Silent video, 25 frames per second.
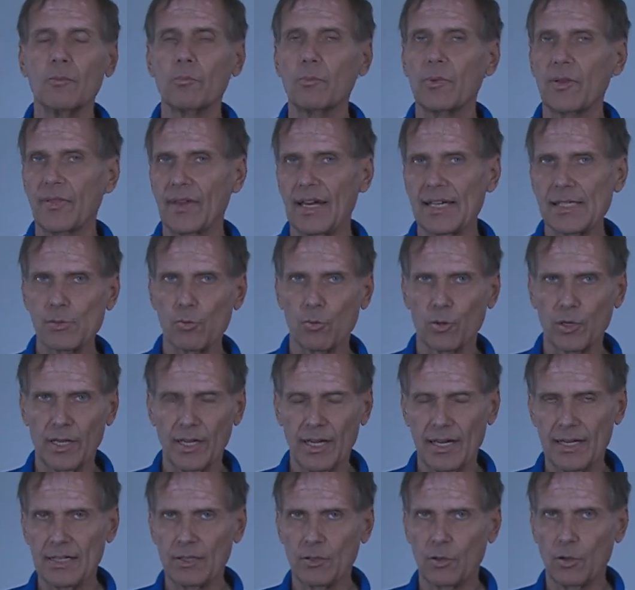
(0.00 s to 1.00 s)
but that's where
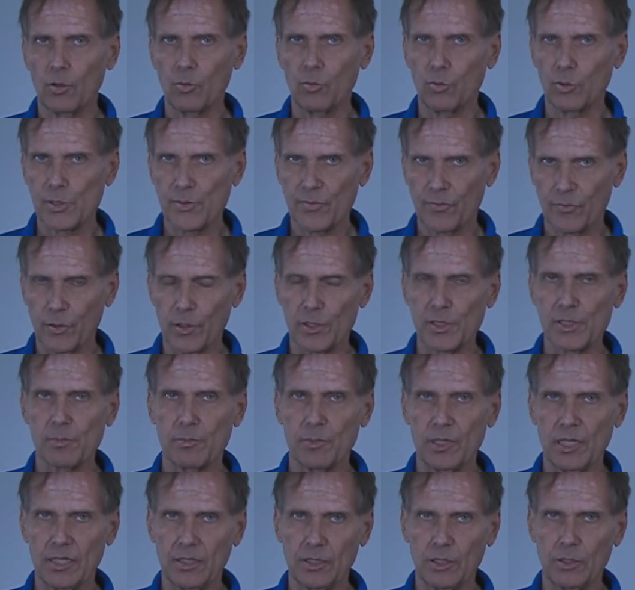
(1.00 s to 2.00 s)
heading hold was
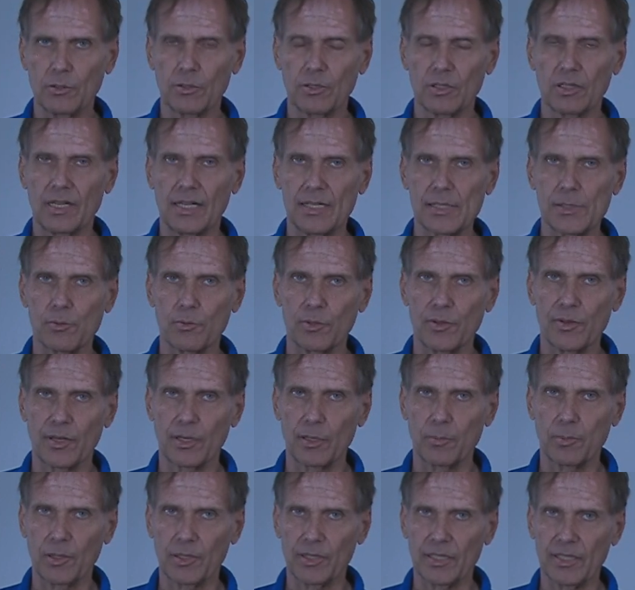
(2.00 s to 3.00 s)
first being utilized with
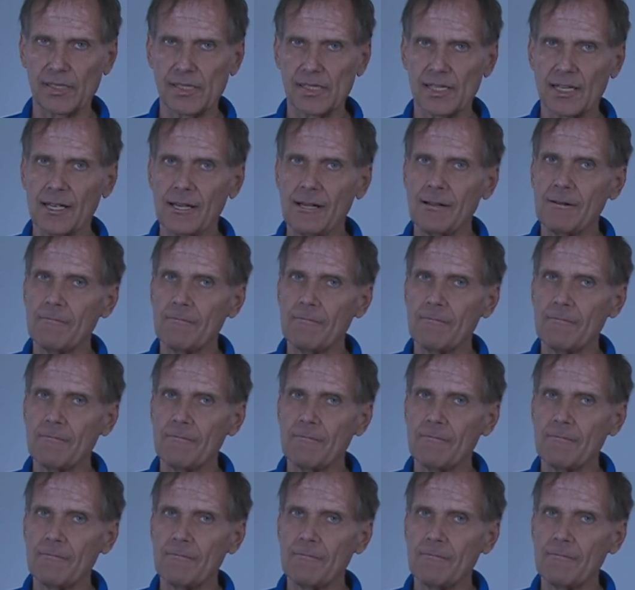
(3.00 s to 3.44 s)
airplanes.